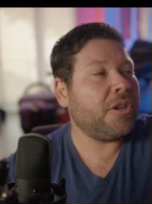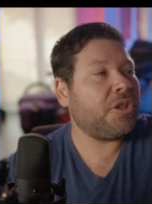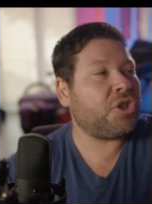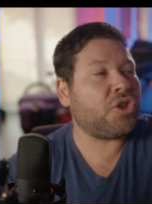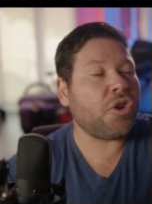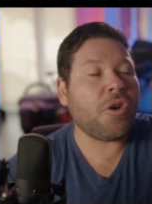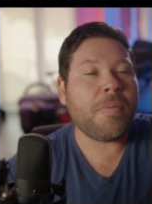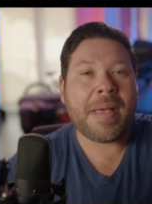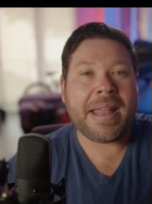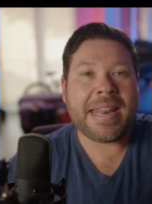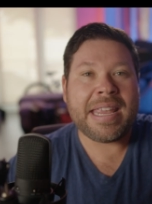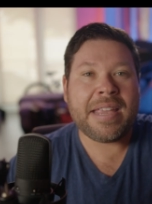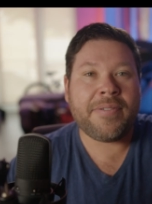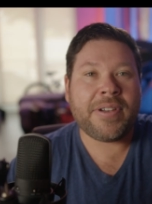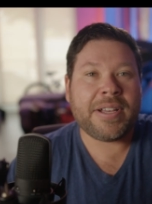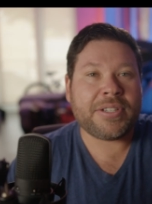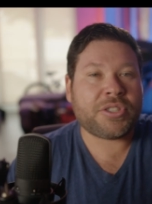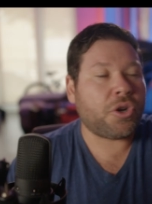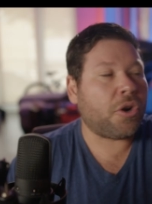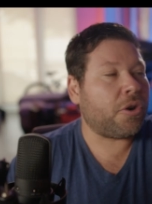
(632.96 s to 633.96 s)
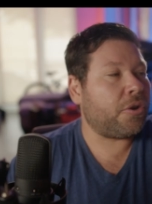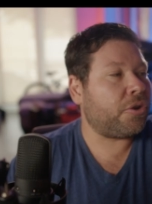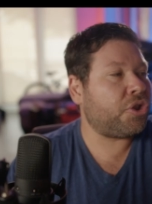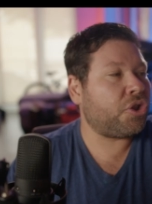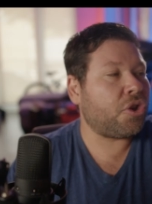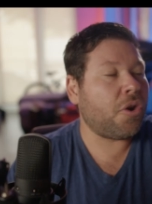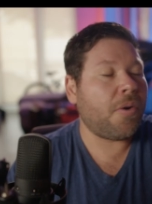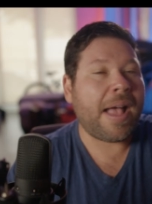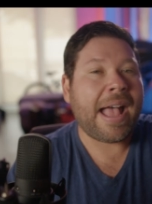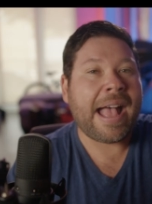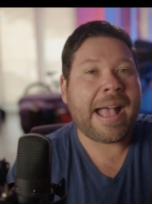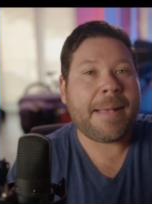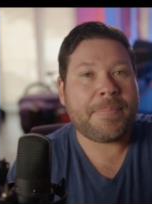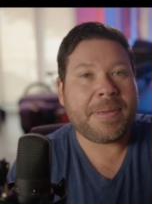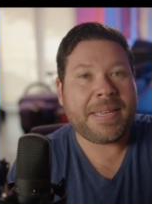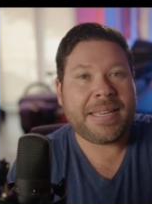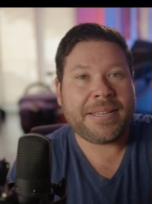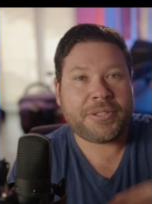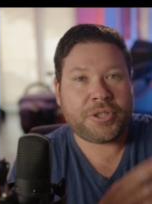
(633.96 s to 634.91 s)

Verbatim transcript: so many of us are so happy,